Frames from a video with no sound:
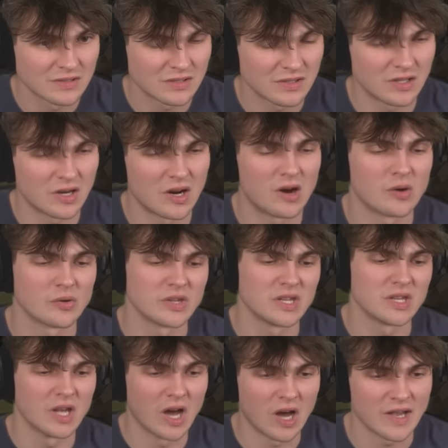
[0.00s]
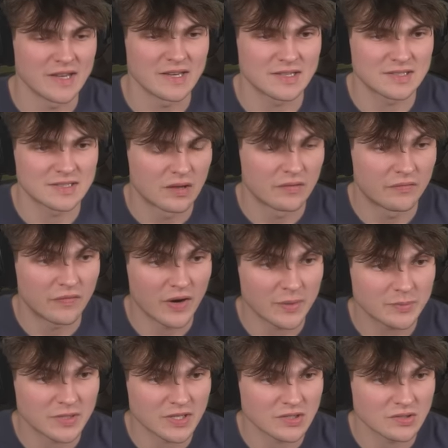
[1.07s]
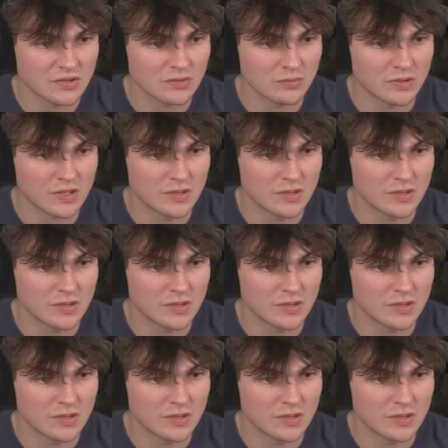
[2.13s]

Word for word: Oh, yikes. Fire protection three.